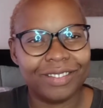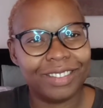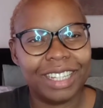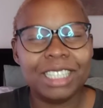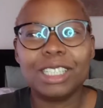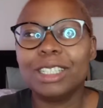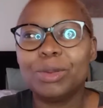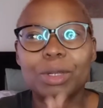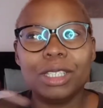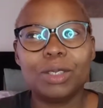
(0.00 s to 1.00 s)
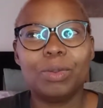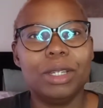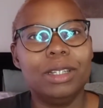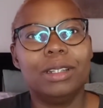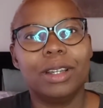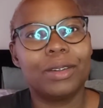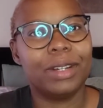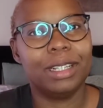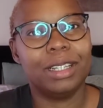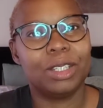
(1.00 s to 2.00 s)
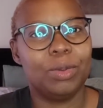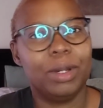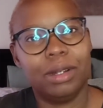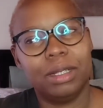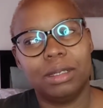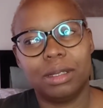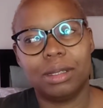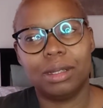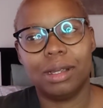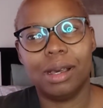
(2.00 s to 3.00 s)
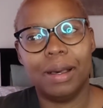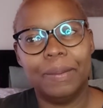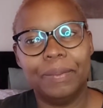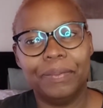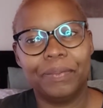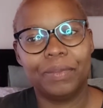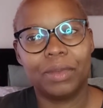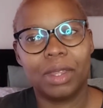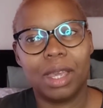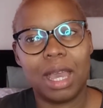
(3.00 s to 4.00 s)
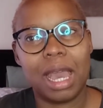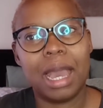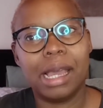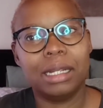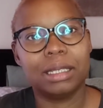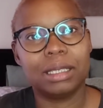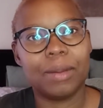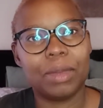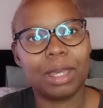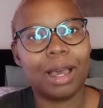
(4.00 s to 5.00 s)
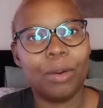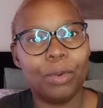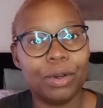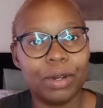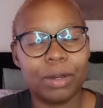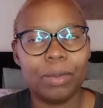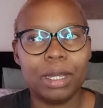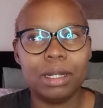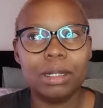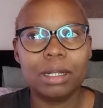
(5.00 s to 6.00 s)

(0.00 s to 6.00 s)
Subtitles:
It's been a great experience, and it's something I would recommend.